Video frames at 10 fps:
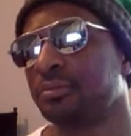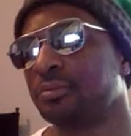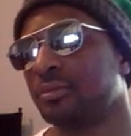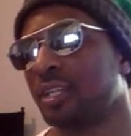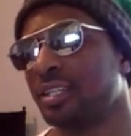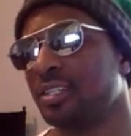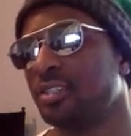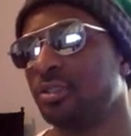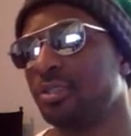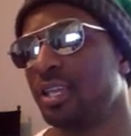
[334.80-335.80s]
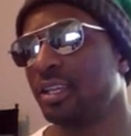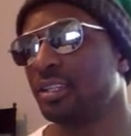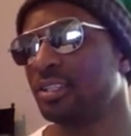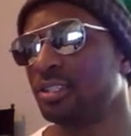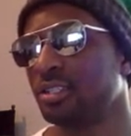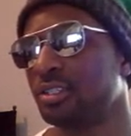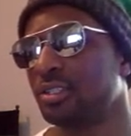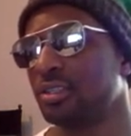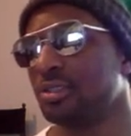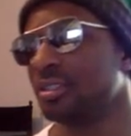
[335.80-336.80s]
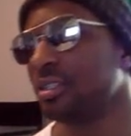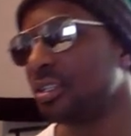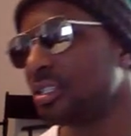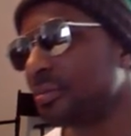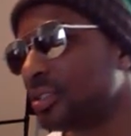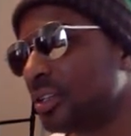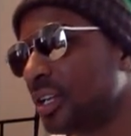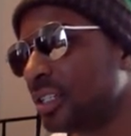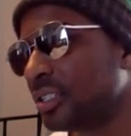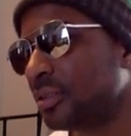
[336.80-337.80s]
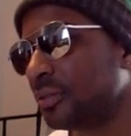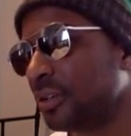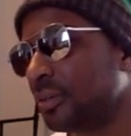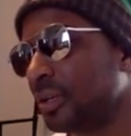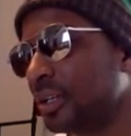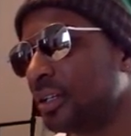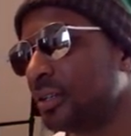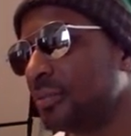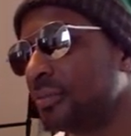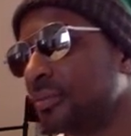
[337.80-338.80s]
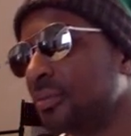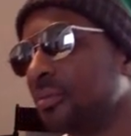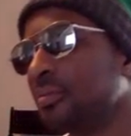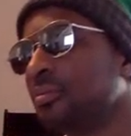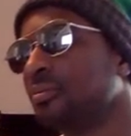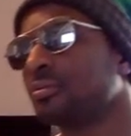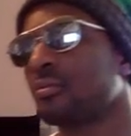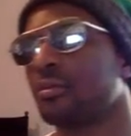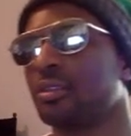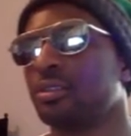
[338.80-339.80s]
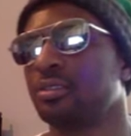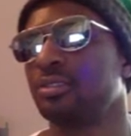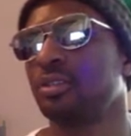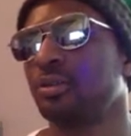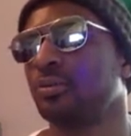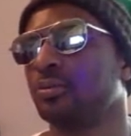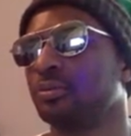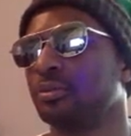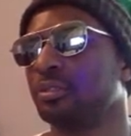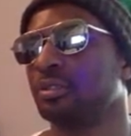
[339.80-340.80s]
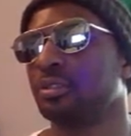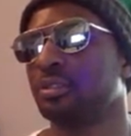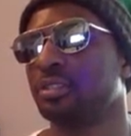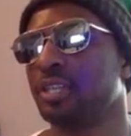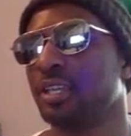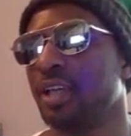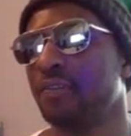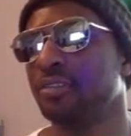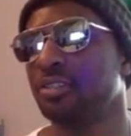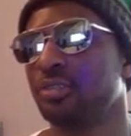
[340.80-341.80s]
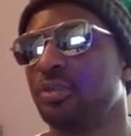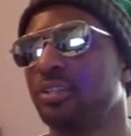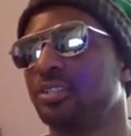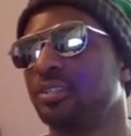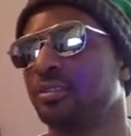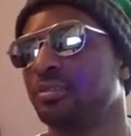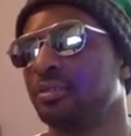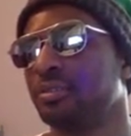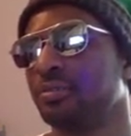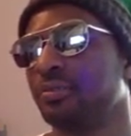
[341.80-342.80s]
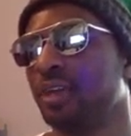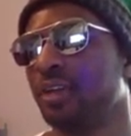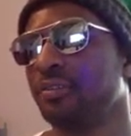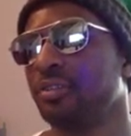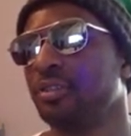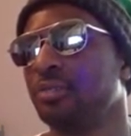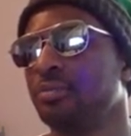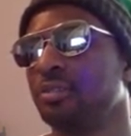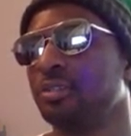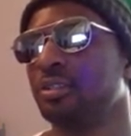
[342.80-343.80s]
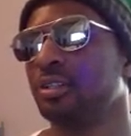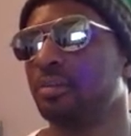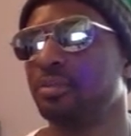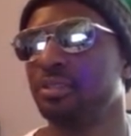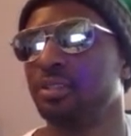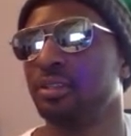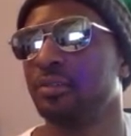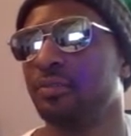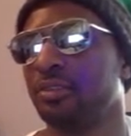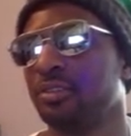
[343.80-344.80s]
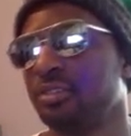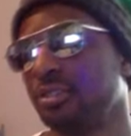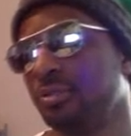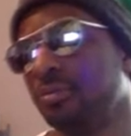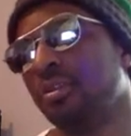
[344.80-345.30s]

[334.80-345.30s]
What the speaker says: like I said, so taking this, so using this, let me turn actually the font back up. So, having this equation, the 5 cubed up to the inverse cube,